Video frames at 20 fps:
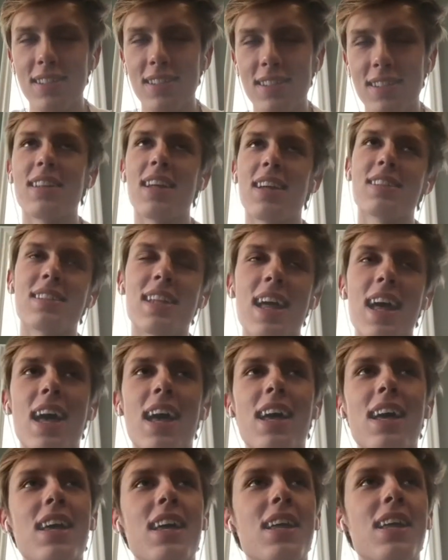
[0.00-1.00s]
that's
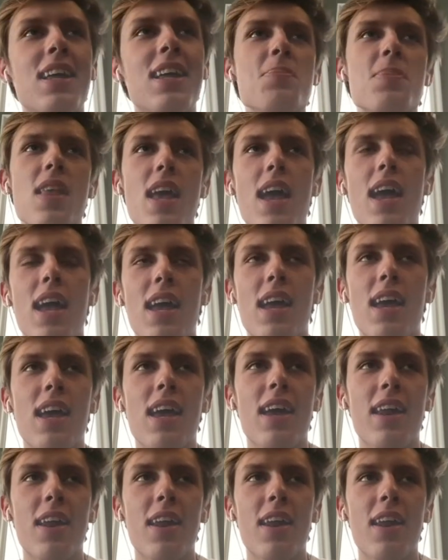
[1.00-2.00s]
that.
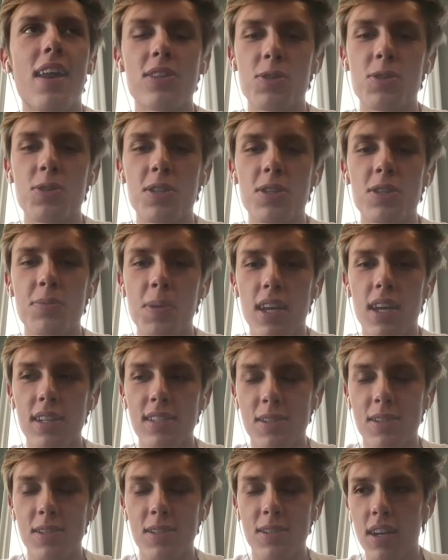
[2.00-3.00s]
And also just
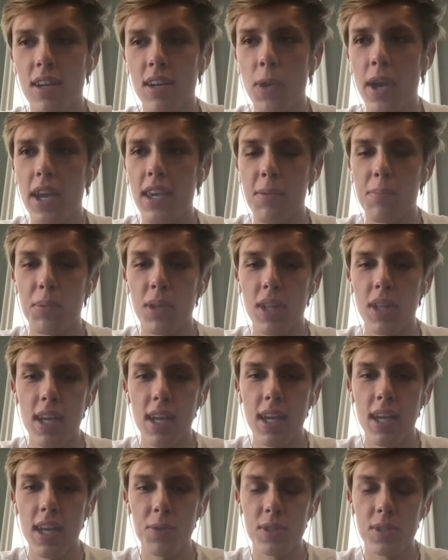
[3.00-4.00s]
because the way he
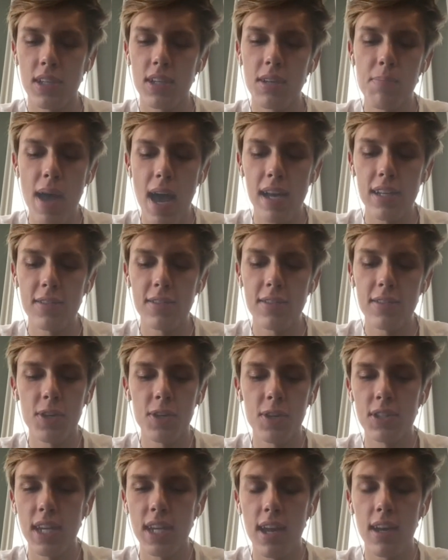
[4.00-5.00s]
played, he was a pass
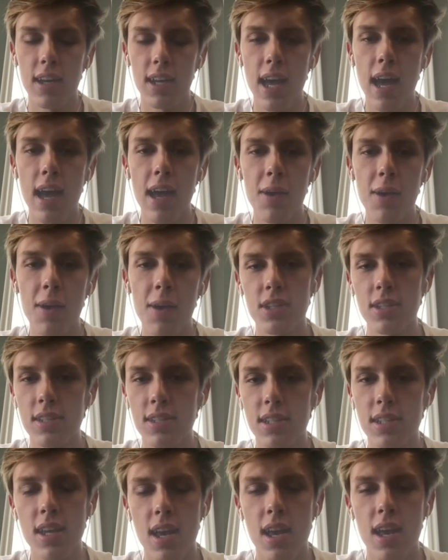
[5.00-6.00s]
first kind of guy, which
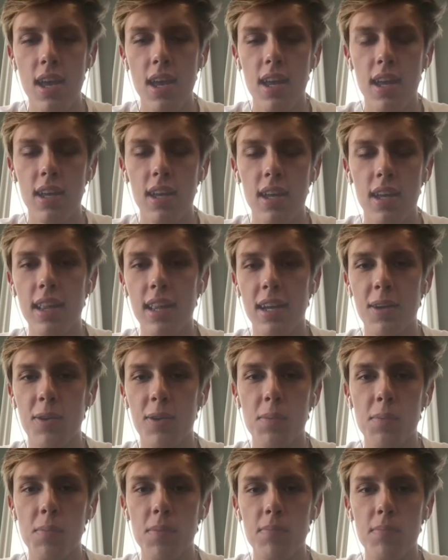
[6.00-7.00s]
is kind of
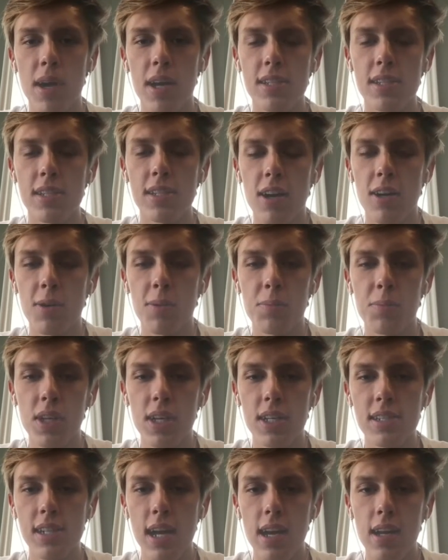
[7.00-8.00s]
like what my soccer
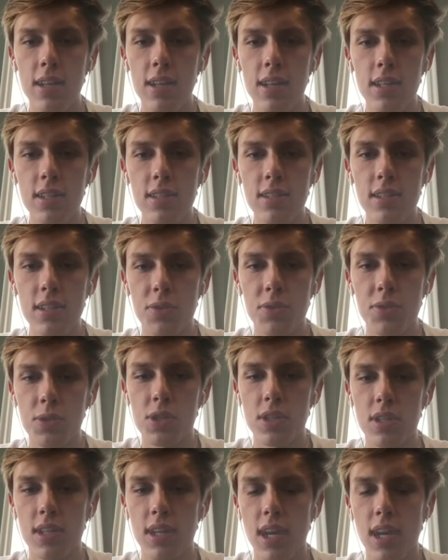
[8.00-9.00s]
play style is. He was
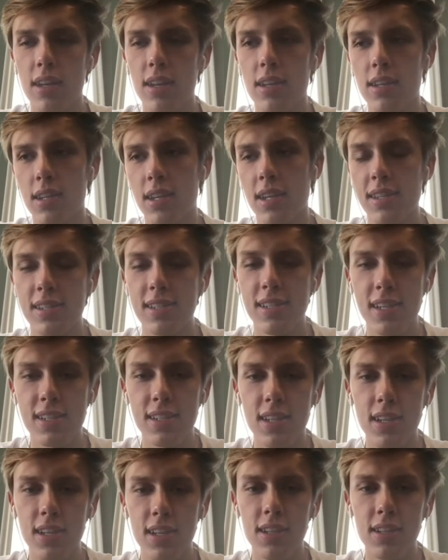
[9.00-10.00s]
just kind of
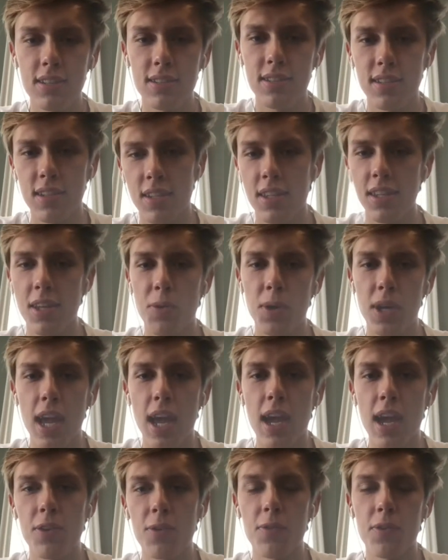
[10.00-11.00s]
consistent, did what he
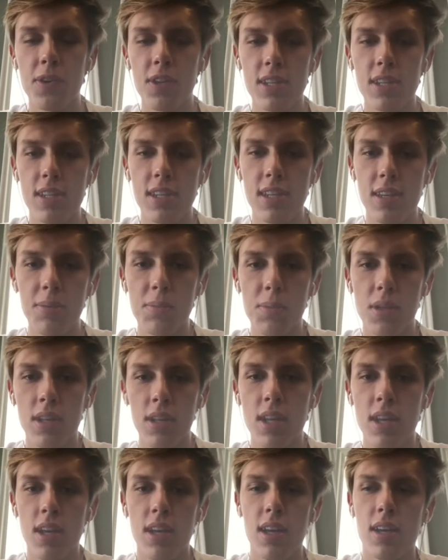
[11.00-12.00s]
had to for the team, and
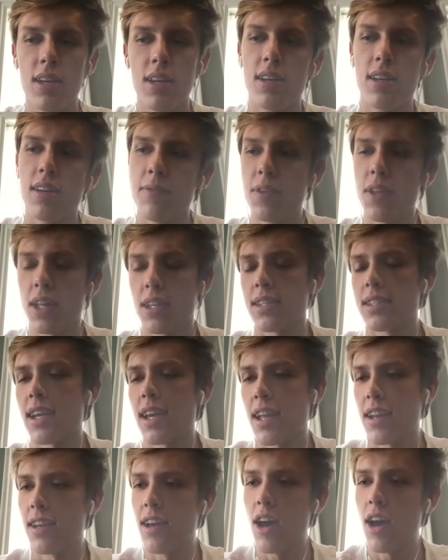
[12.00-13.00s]
I feel like he's
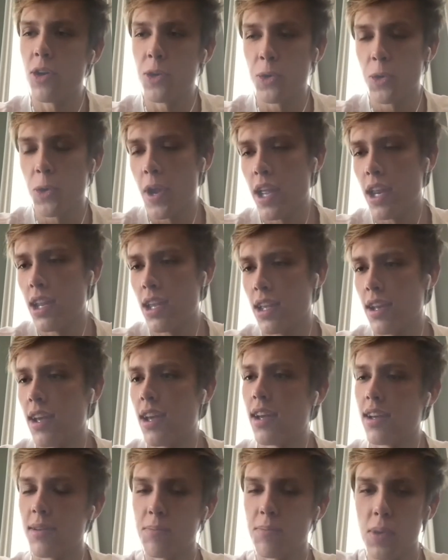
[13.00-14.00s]
kind of underrated,
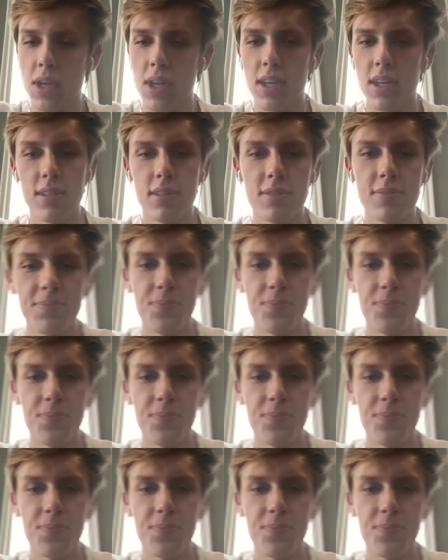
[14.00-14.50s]
but